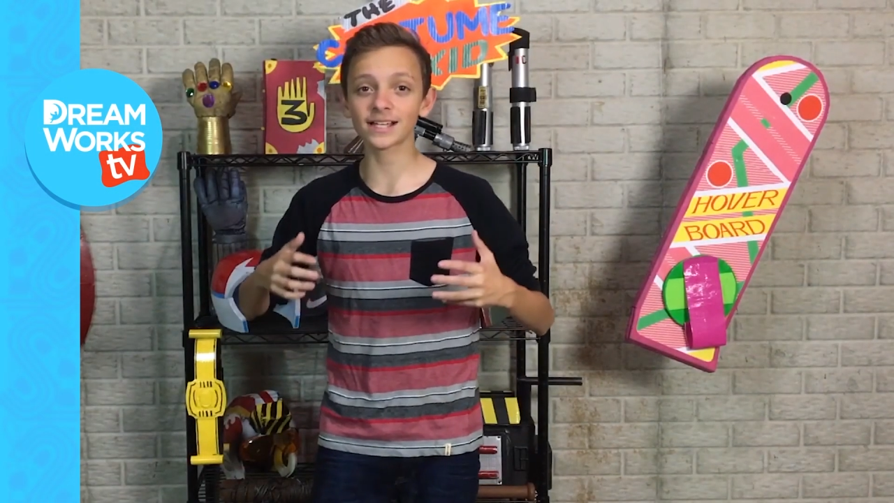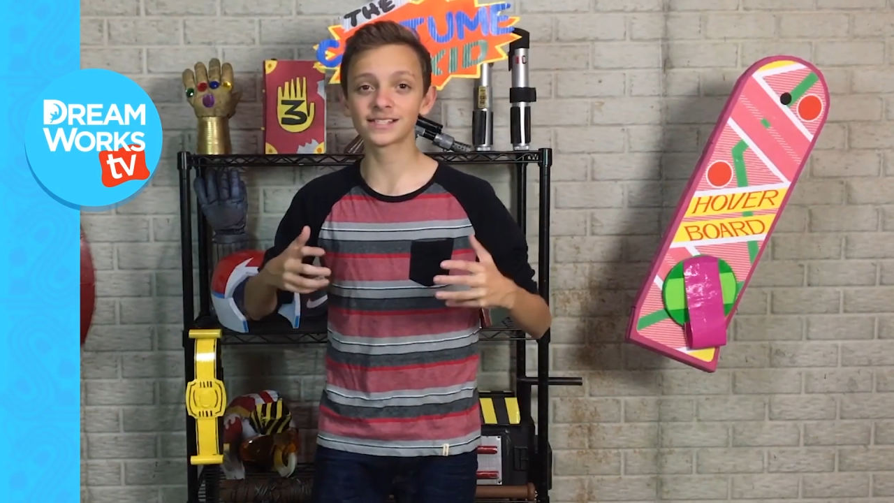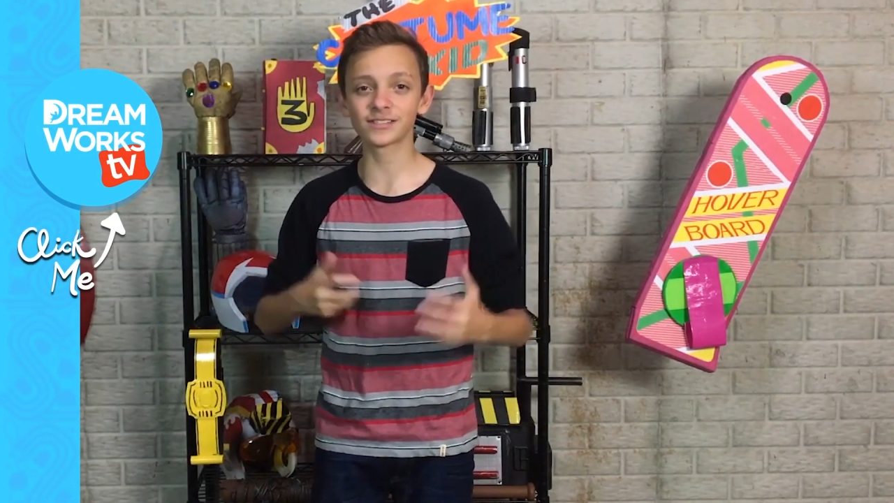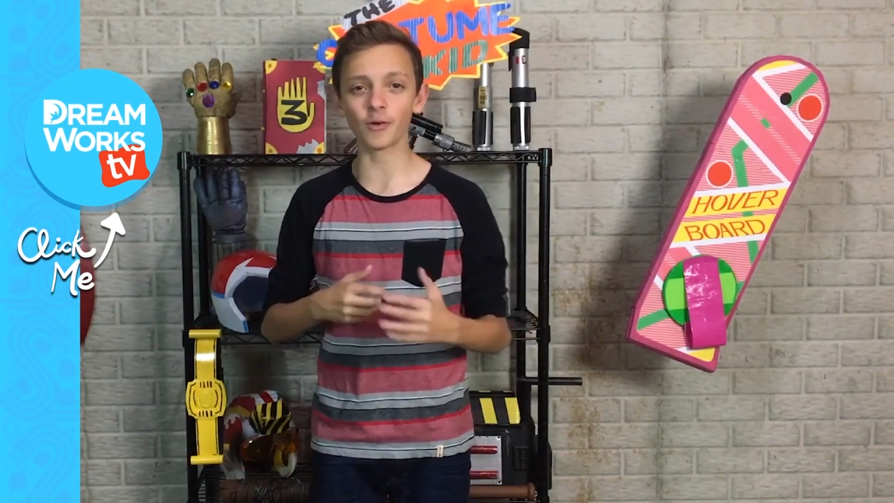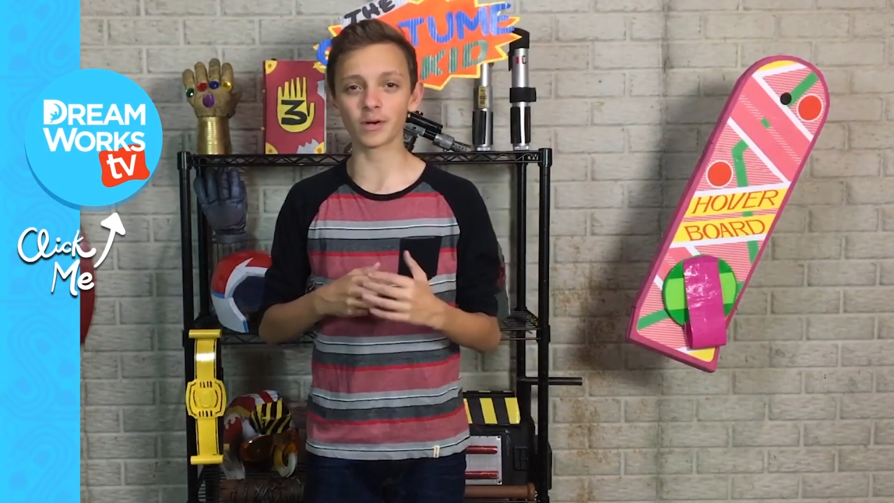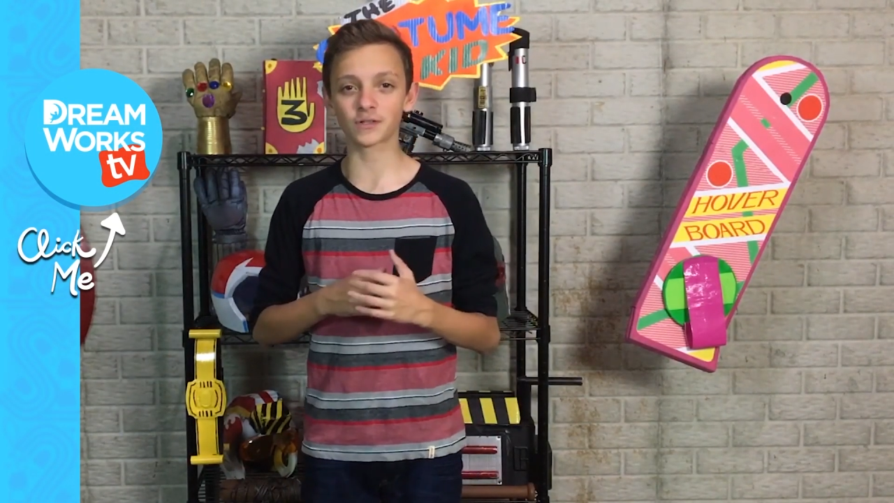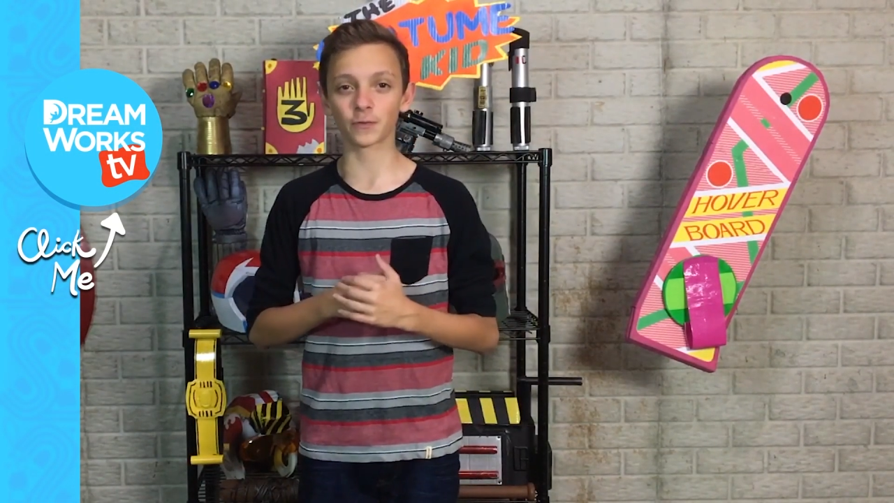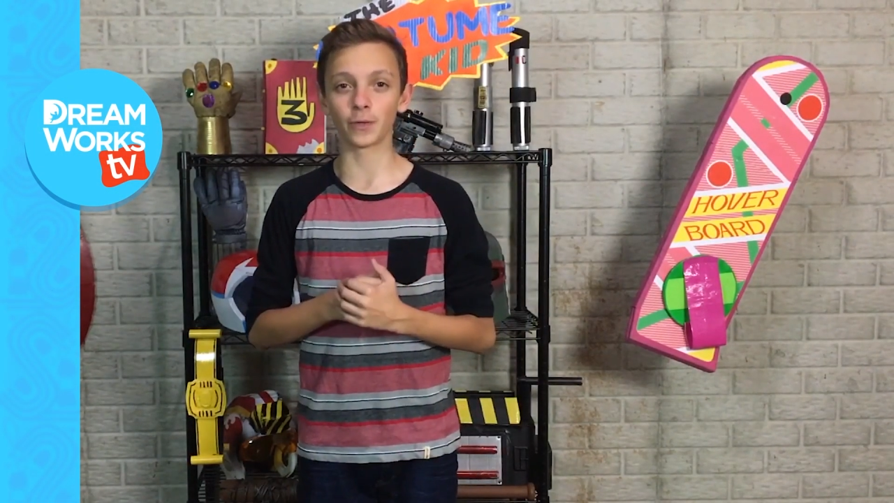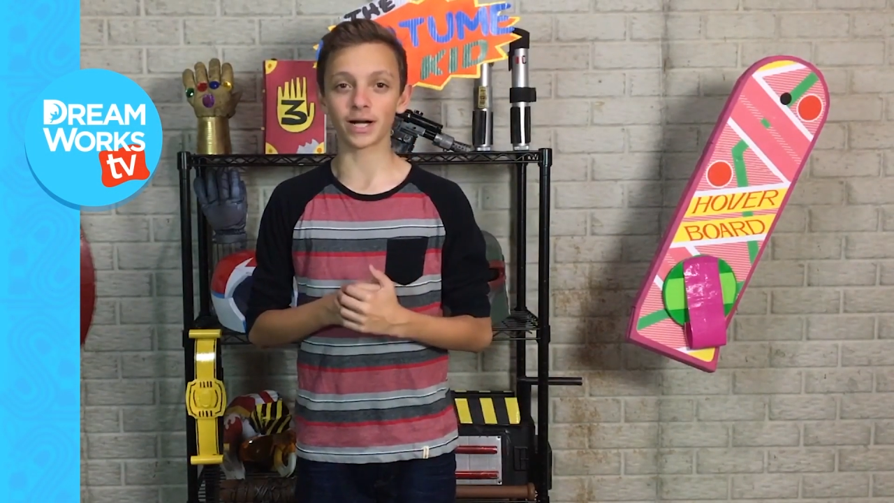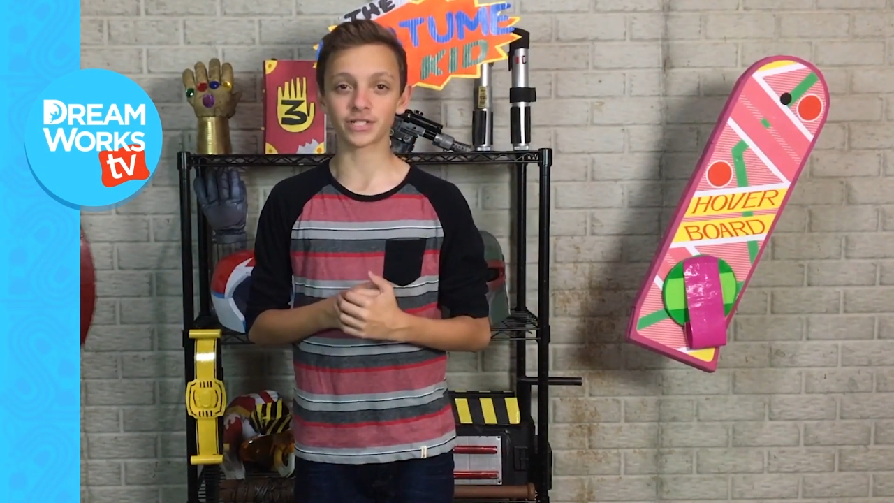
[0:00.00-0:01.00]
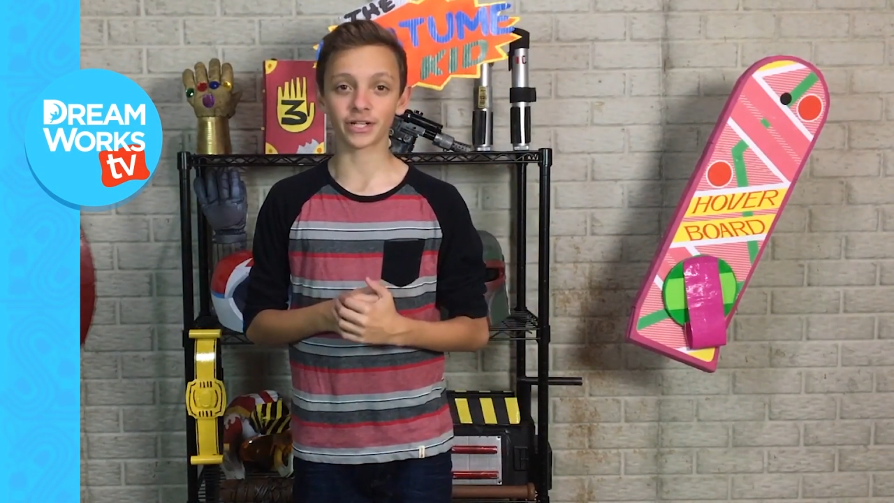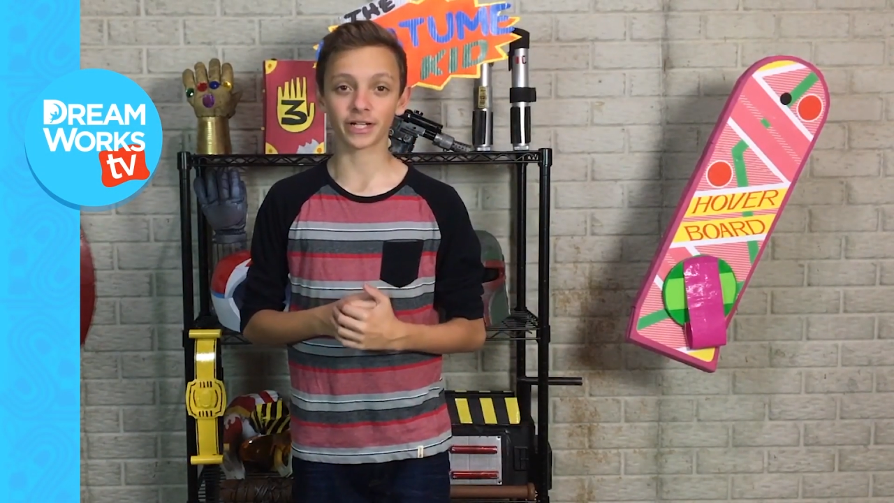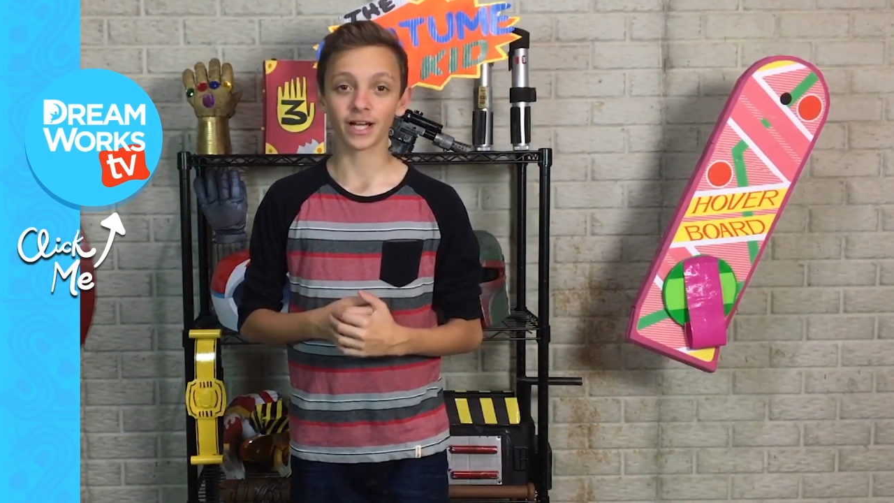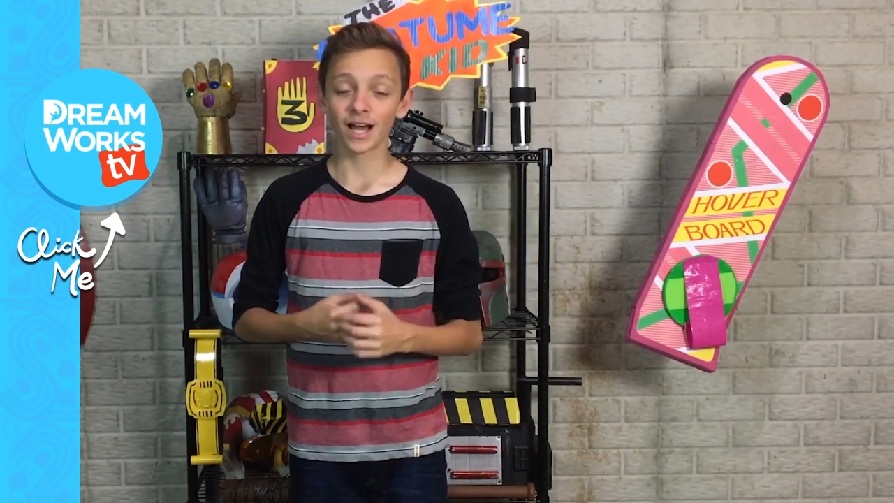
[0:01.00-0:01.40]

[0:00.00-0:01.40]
Thanks so much for watching.